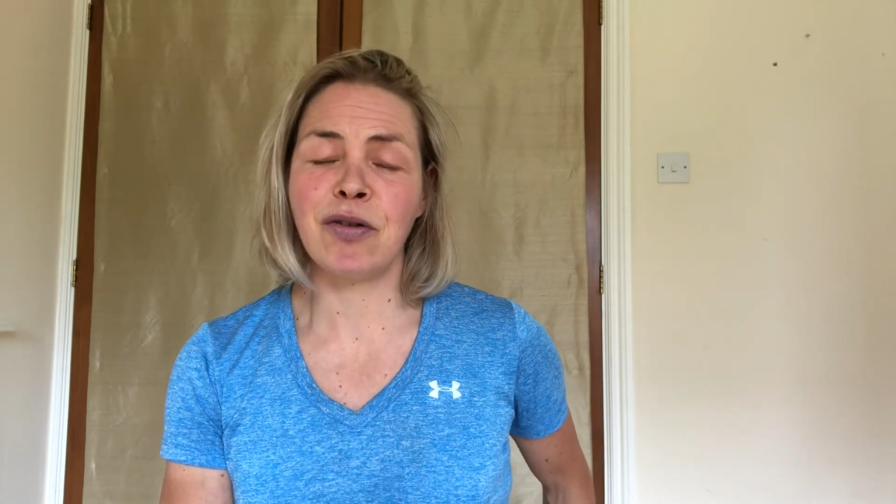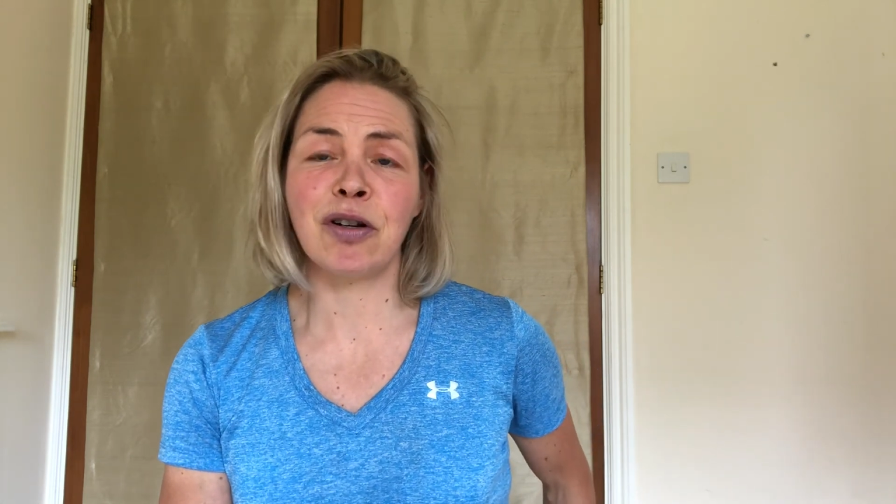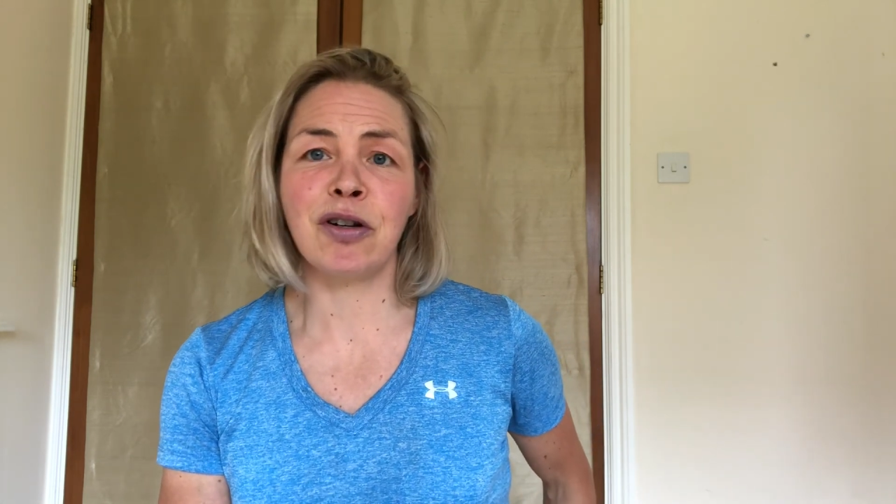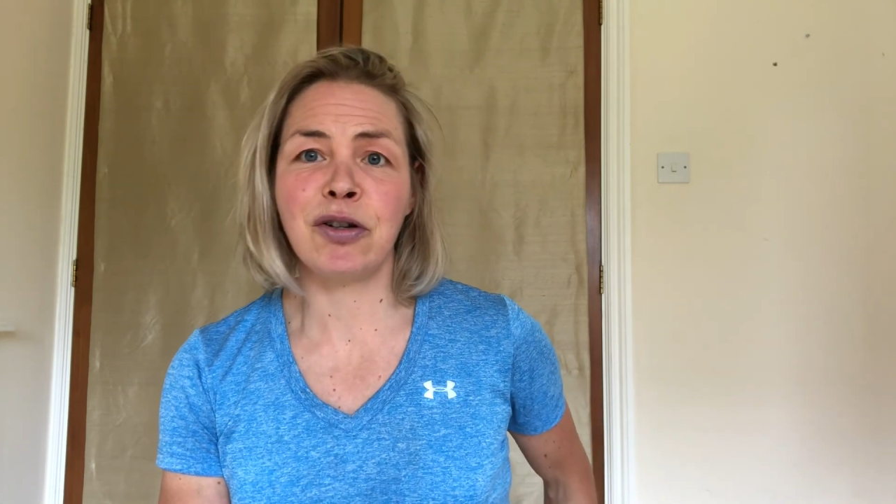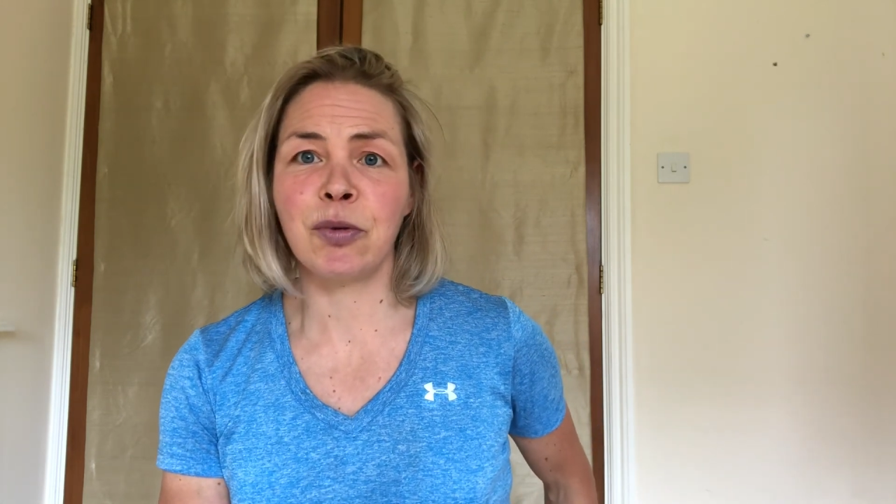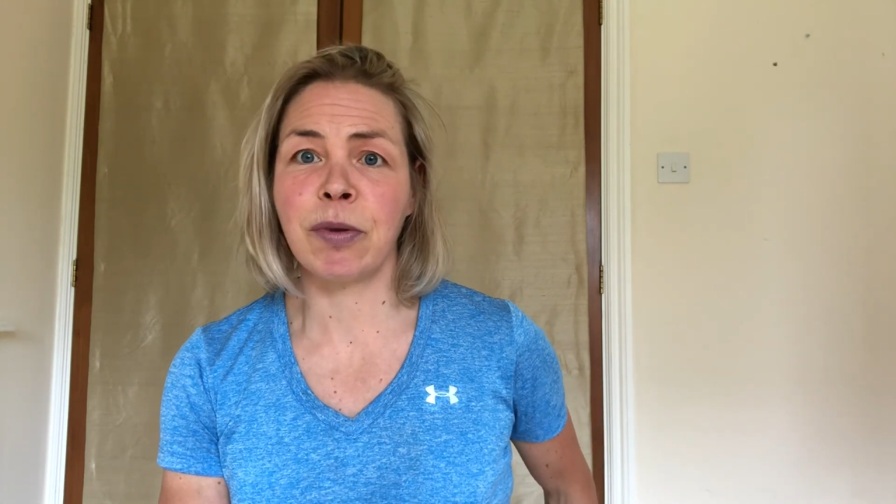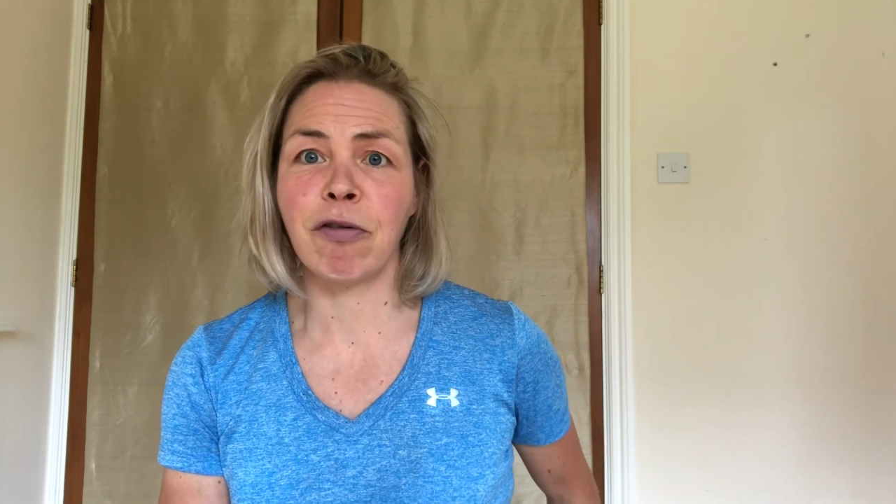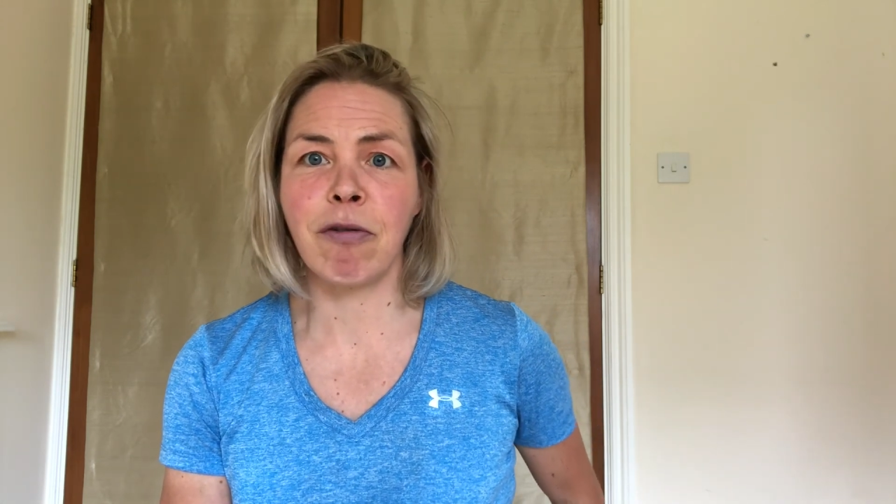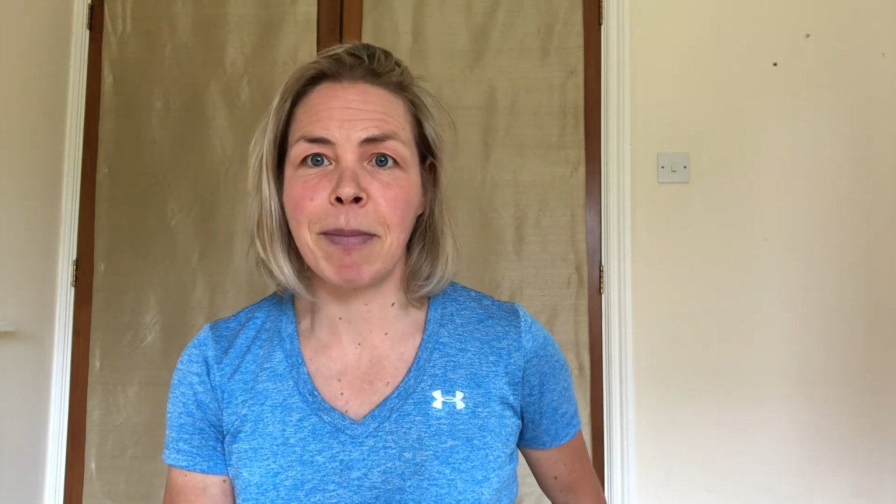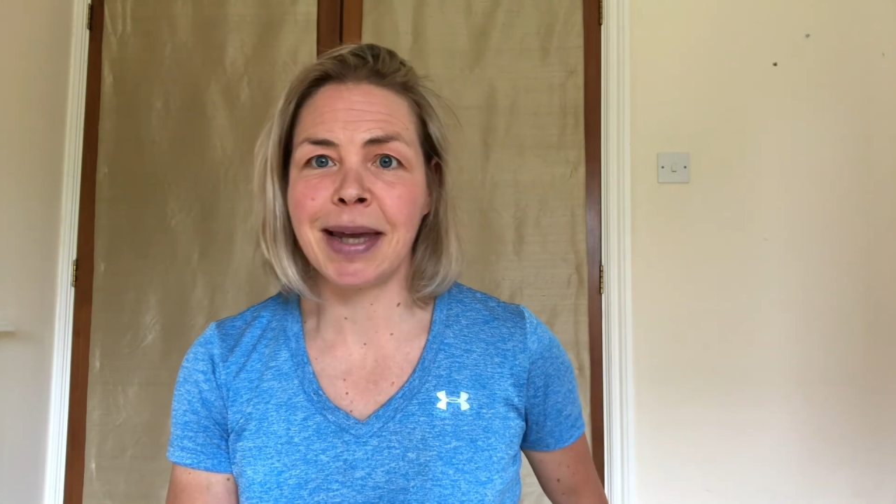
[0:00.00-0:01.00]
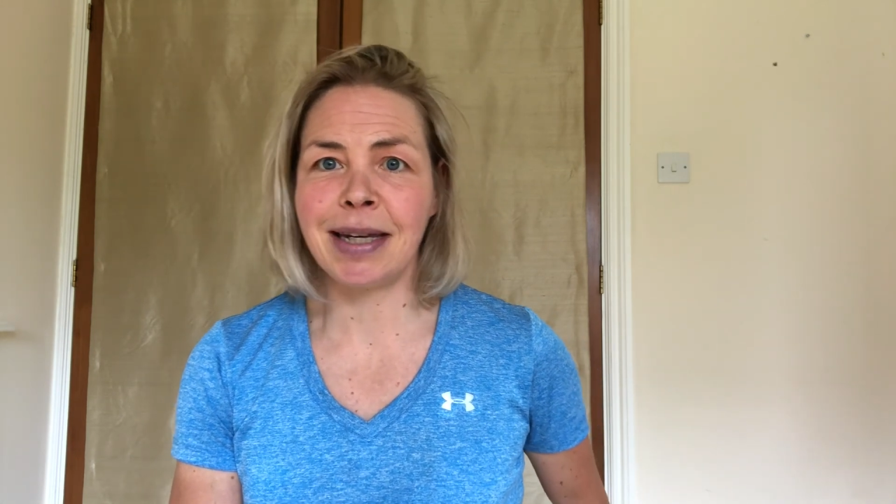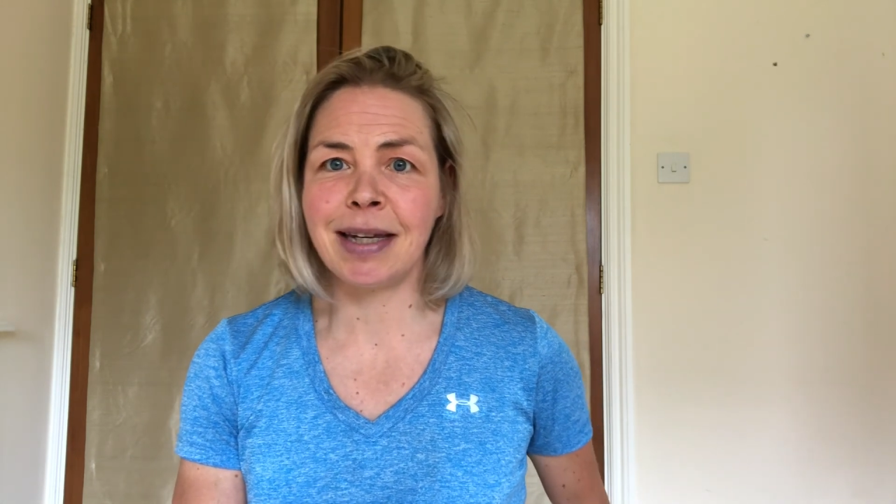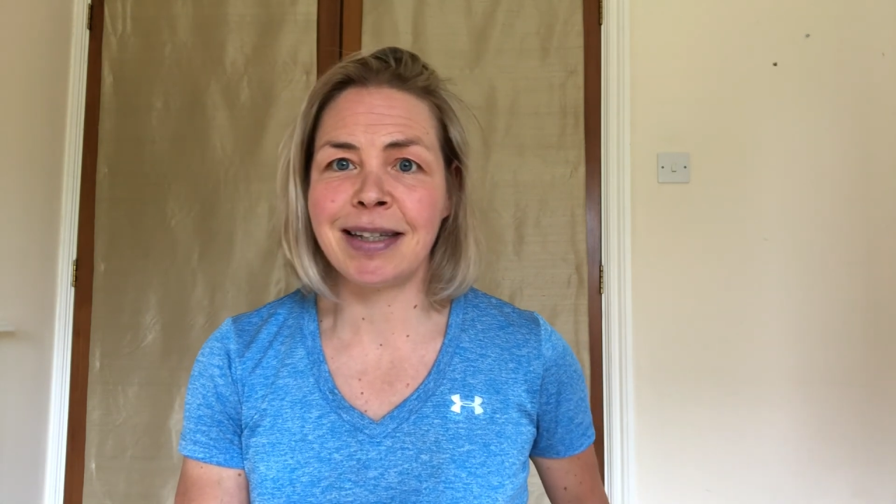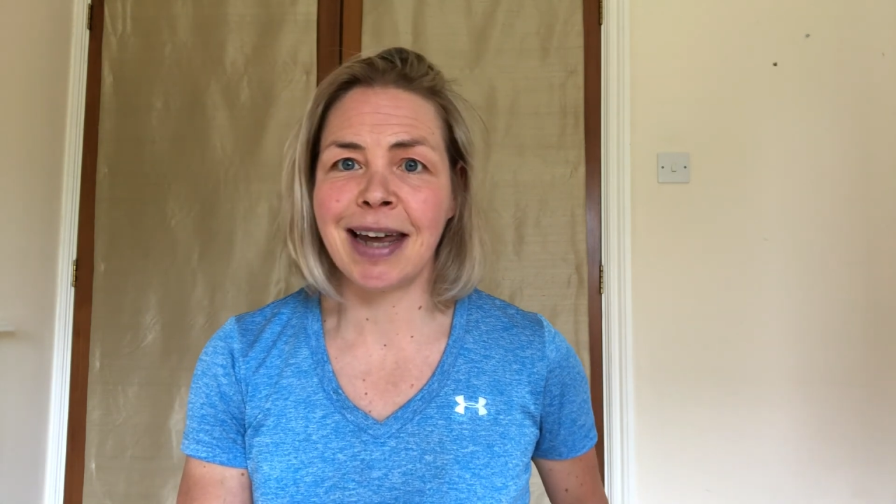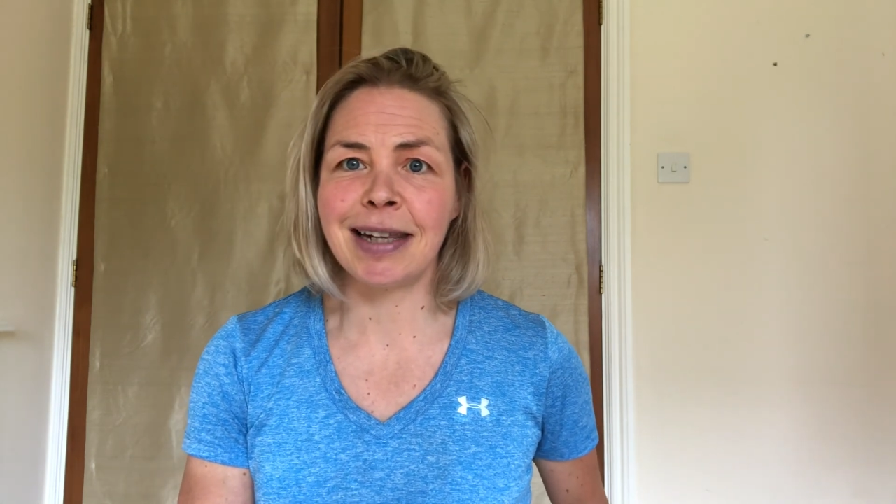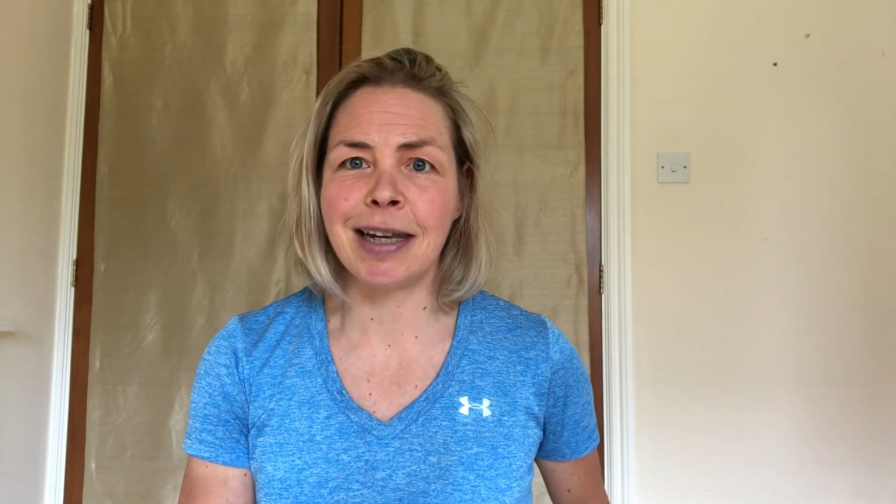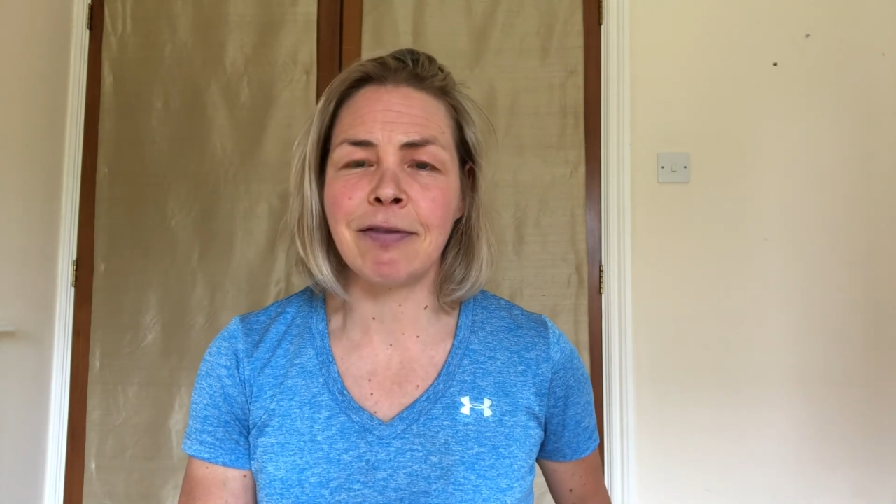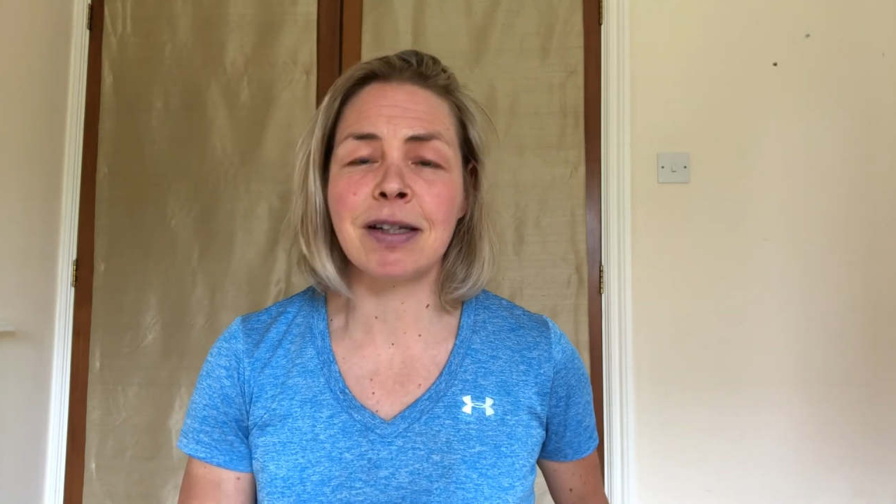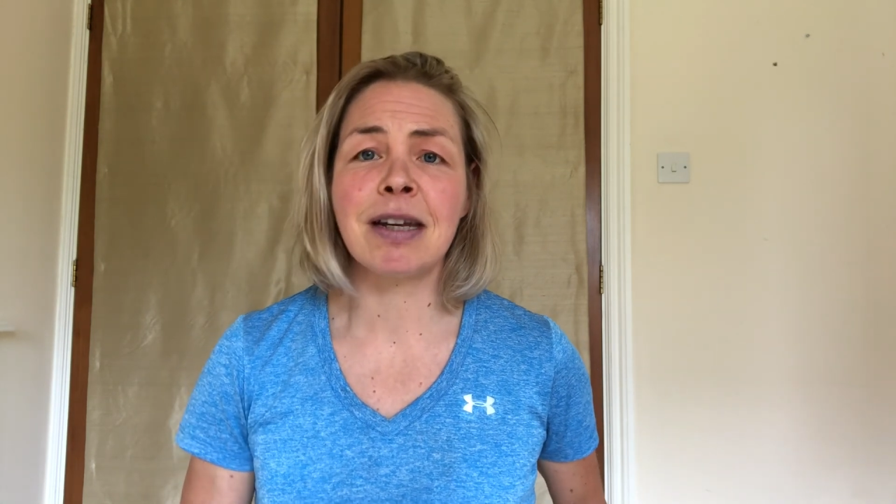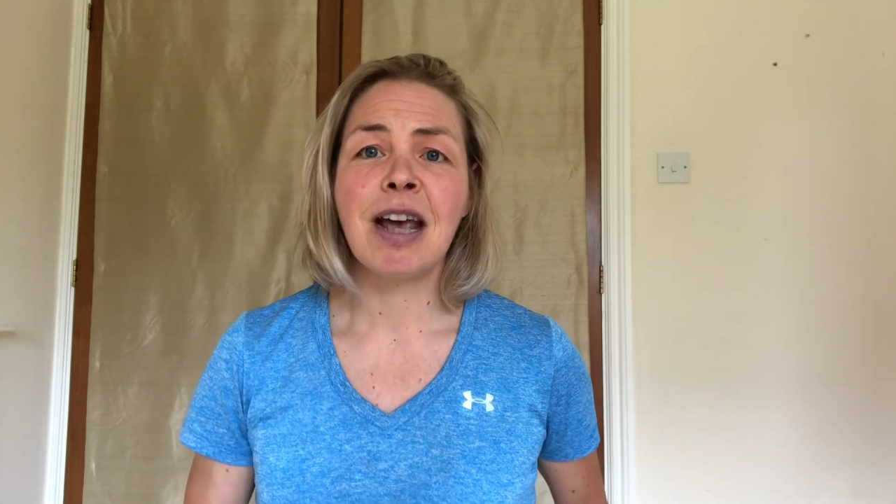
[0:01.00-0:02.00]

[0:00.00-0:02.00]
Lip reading: glutes with the Romanian deadlifts.